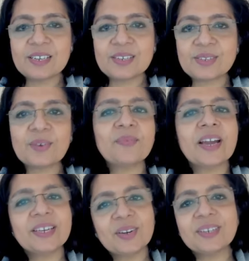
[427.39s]
So
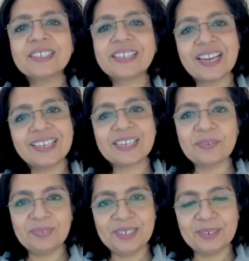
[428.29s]
why not try
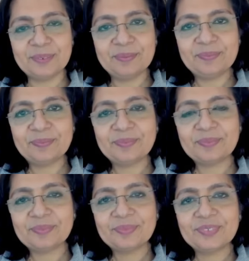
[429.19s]
kefir?
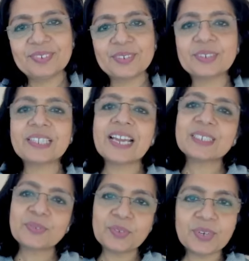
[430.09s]
So
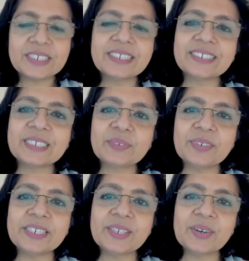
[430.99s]
thanks for watching this
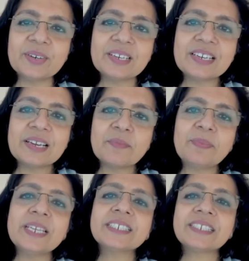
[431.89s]
video.
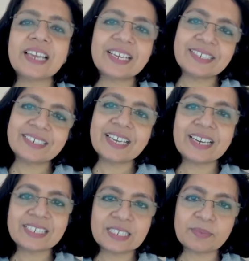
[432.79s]
Please like, share
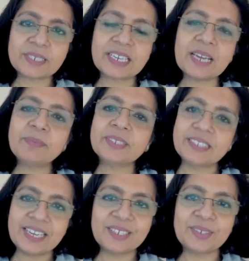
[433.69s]
and subscribe.
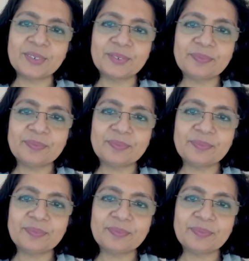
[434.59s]
Thank you.